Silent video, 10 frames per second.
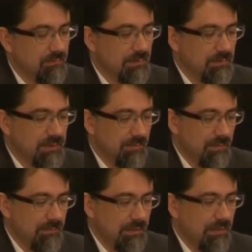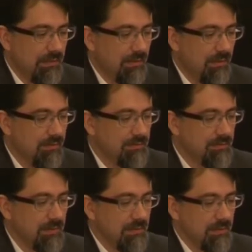the TPP and
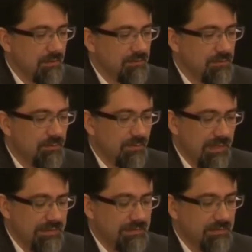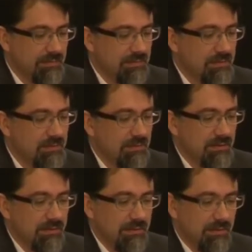consumer mindset,
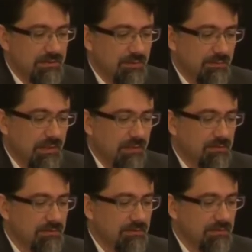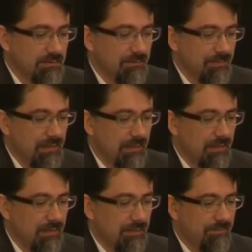surveillance,
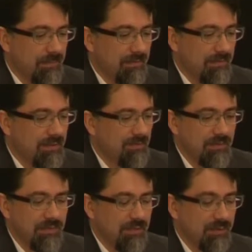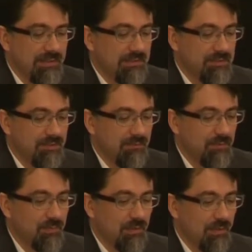even the accreditation of new
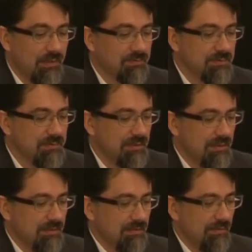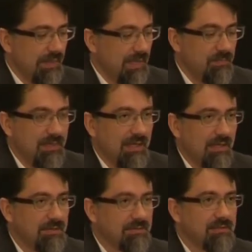programs, the
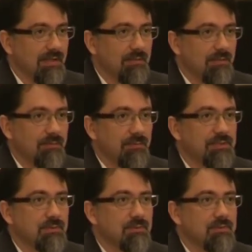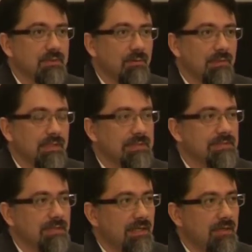KPIs, and all the rituals, all these
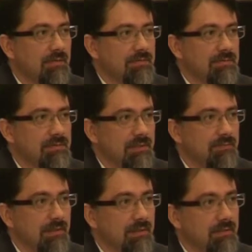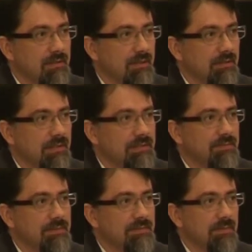are stifling
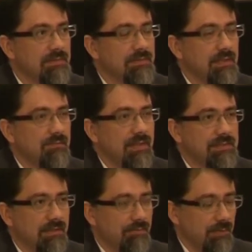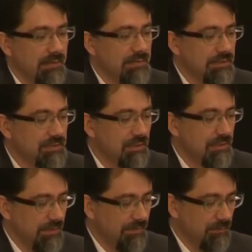creativity. So instead of asking if we can teach it,
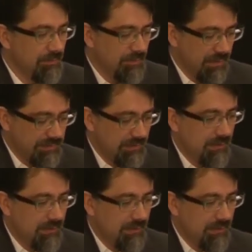I think we should ask it,